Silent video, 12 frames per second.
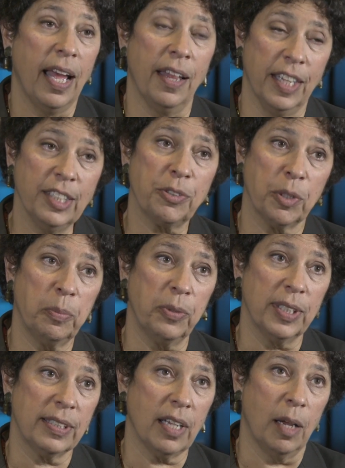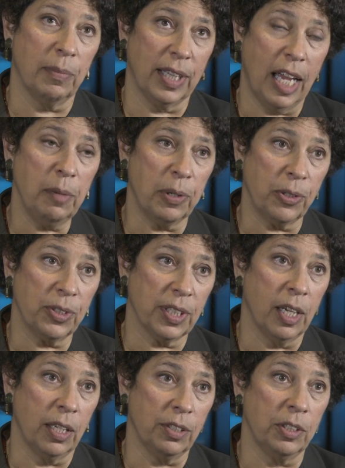And this group was um, labeled
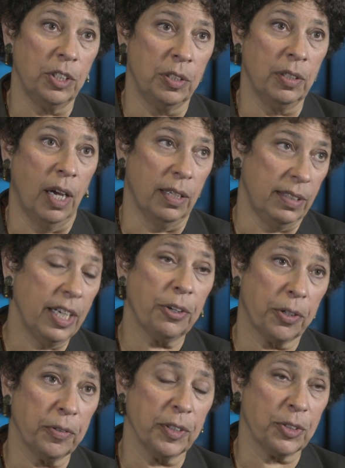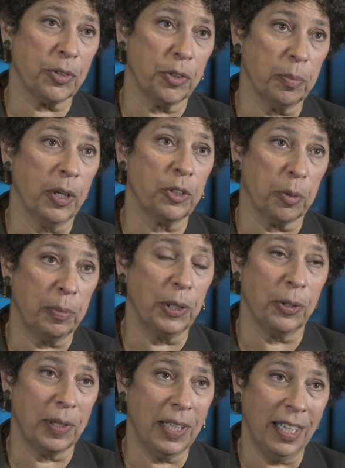a, a, terrorist group under
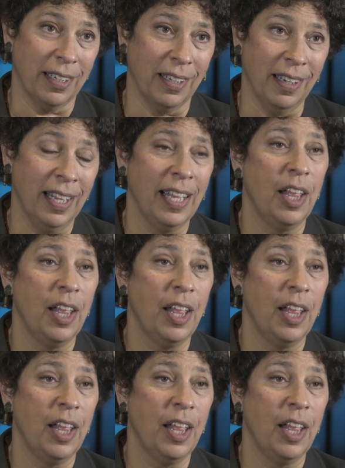Bill Clinton.